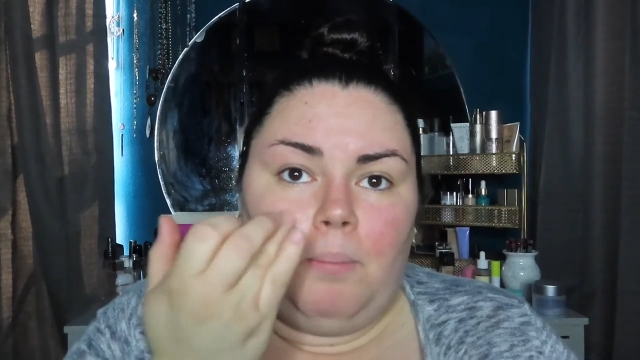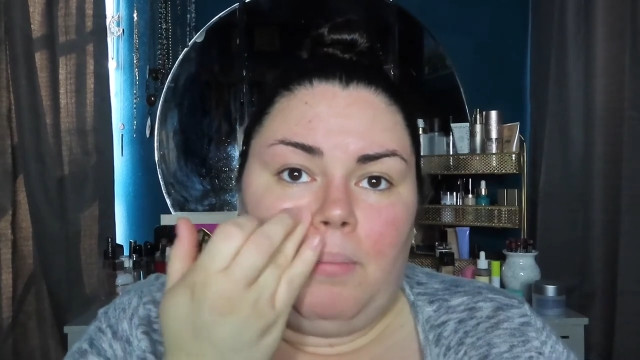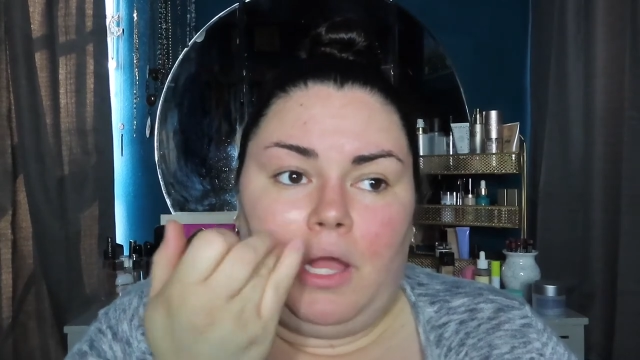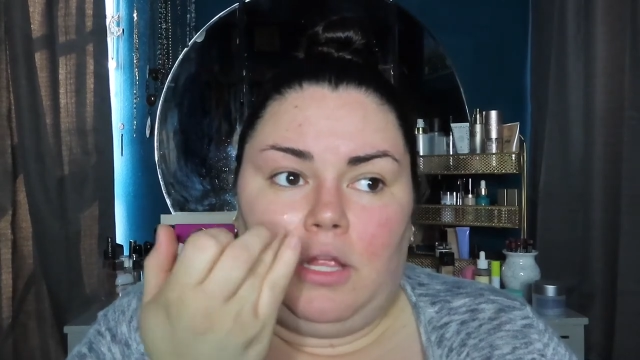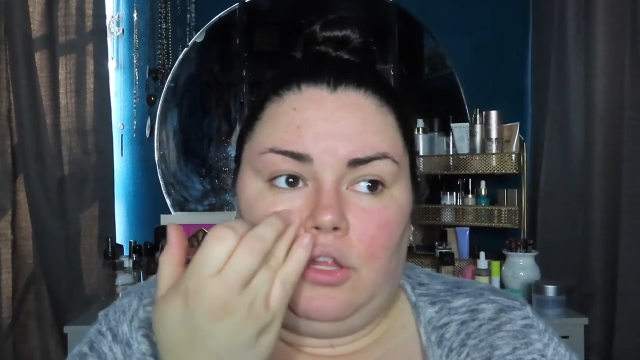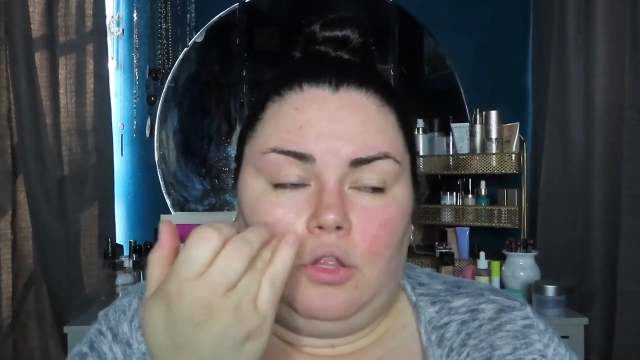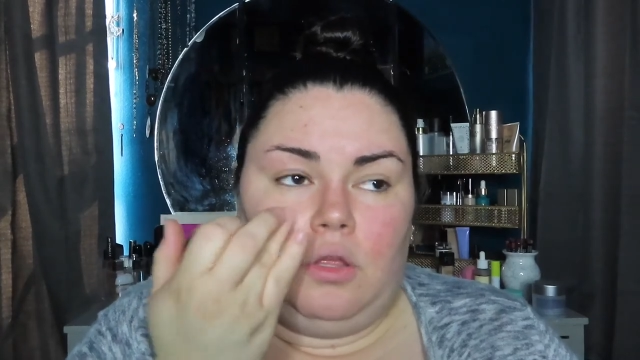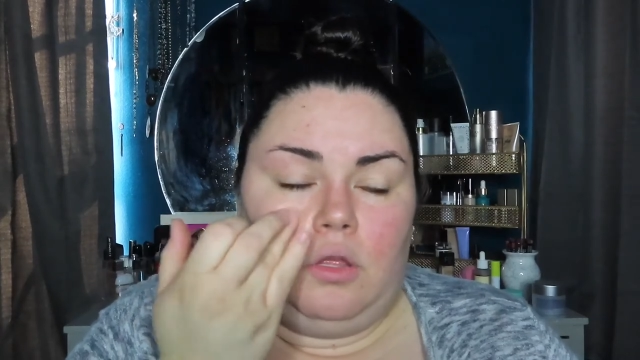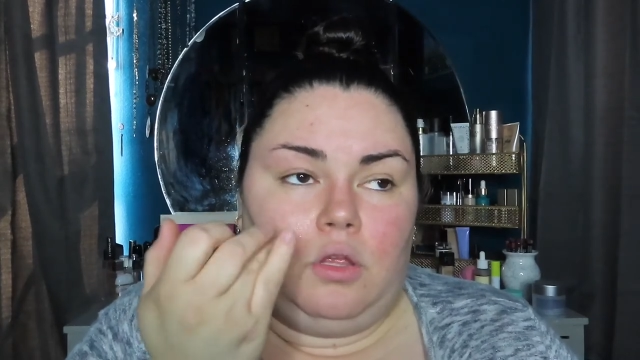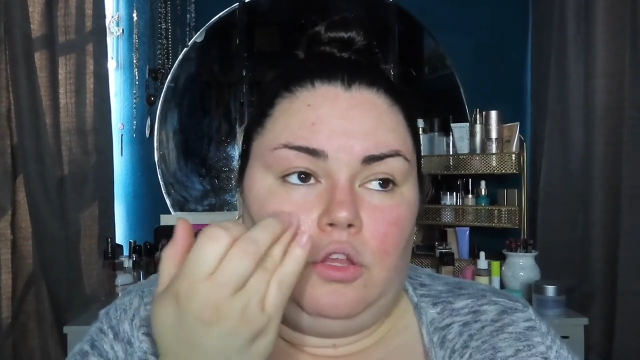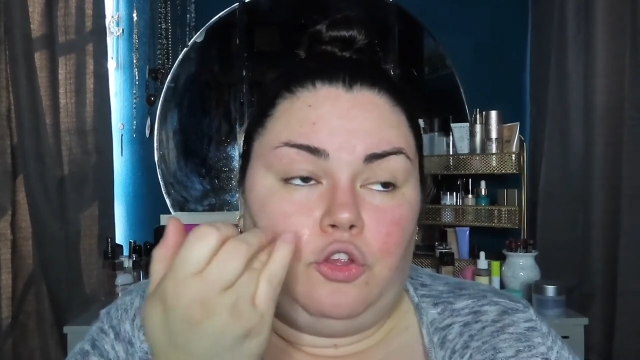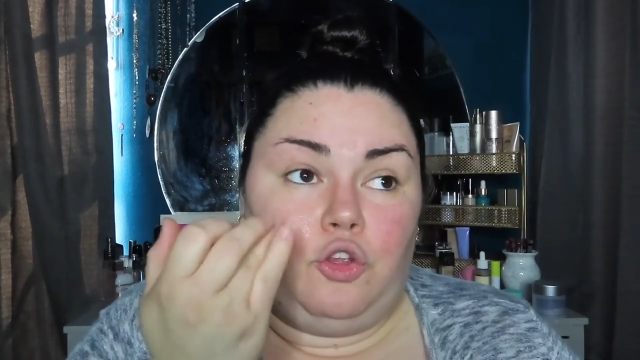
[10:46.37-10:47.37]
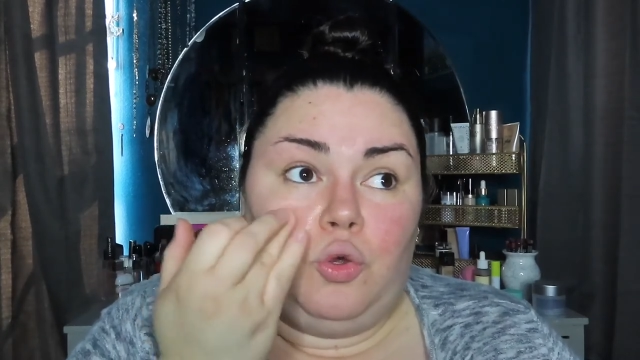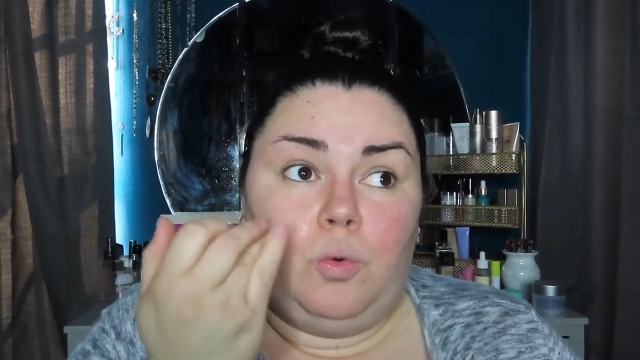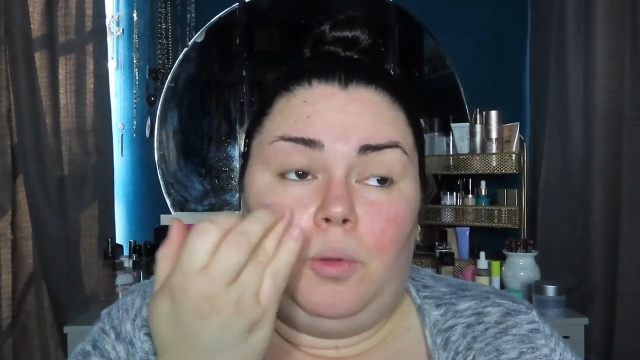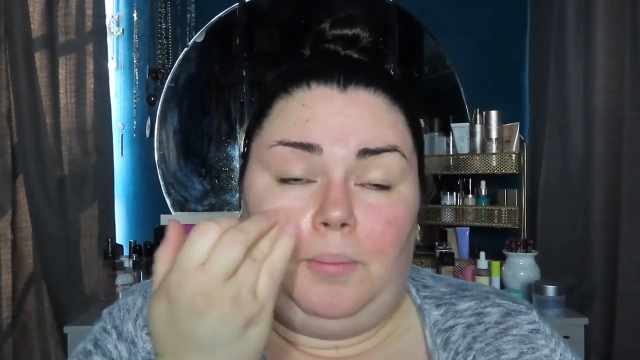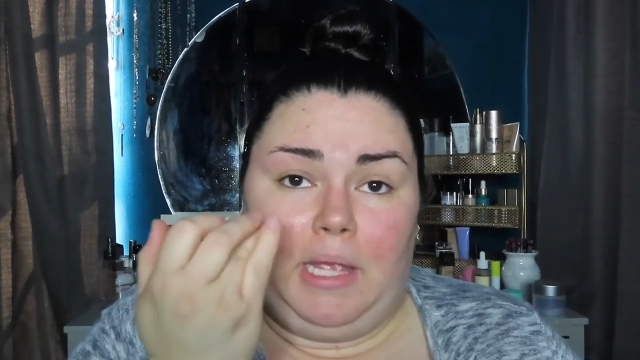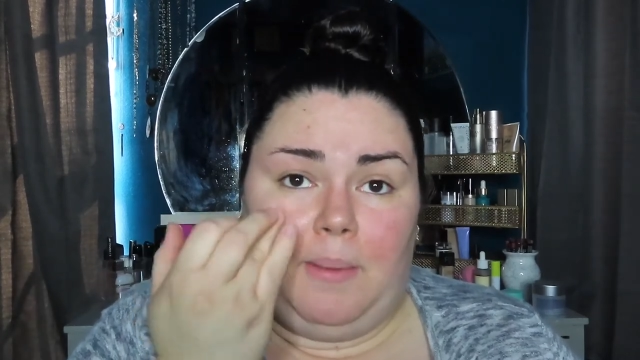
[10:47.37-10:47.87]
but you
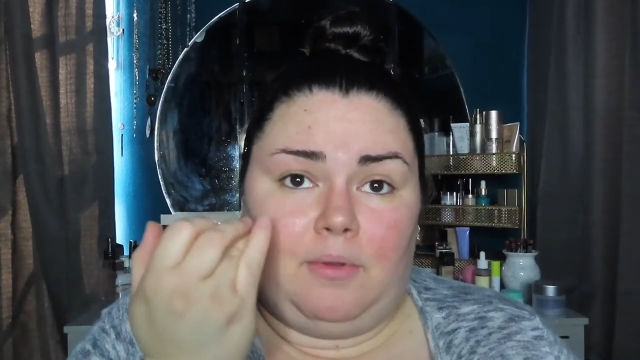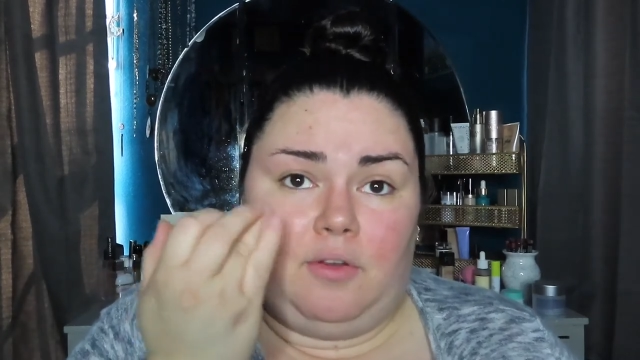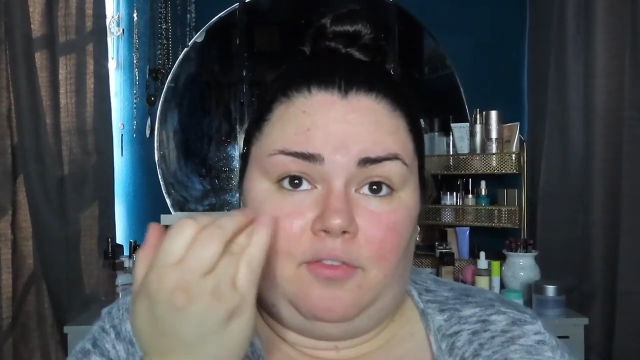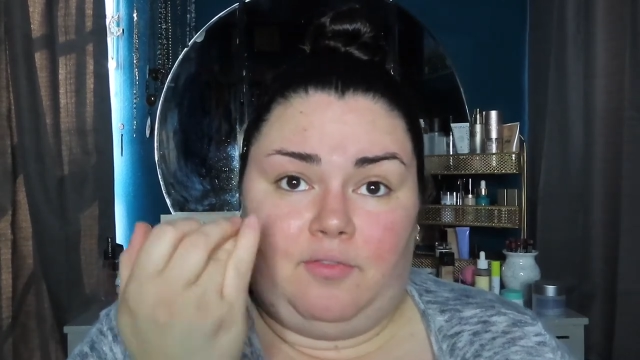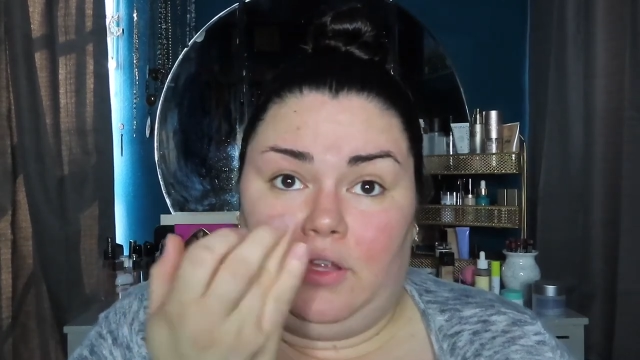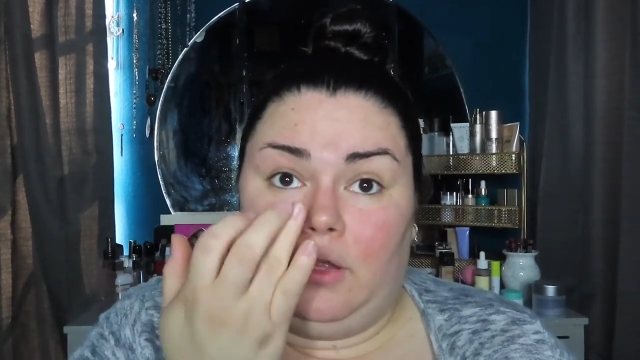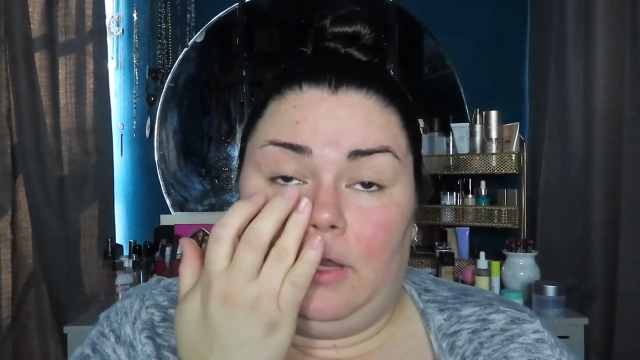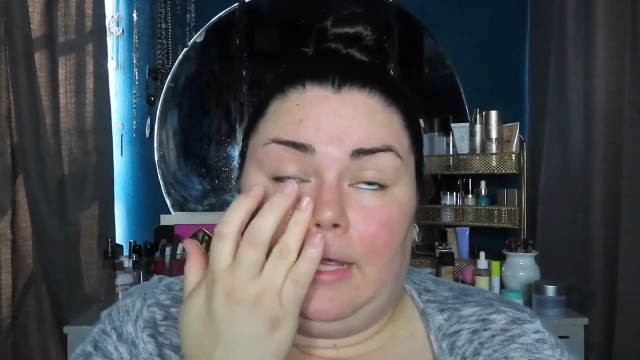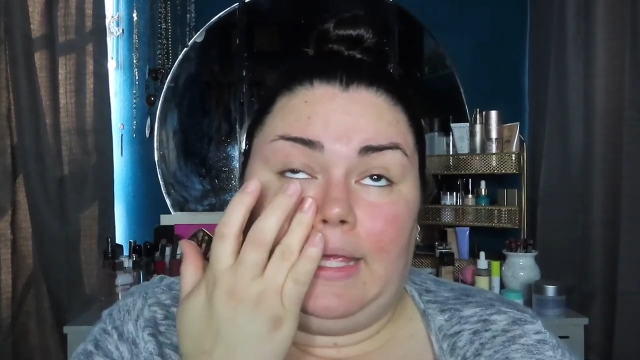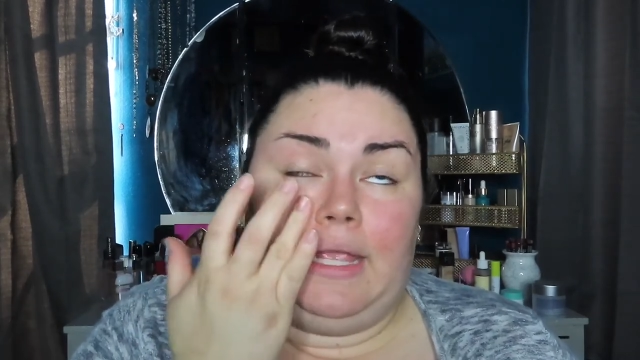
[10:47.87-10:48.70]
will be able to feel, like,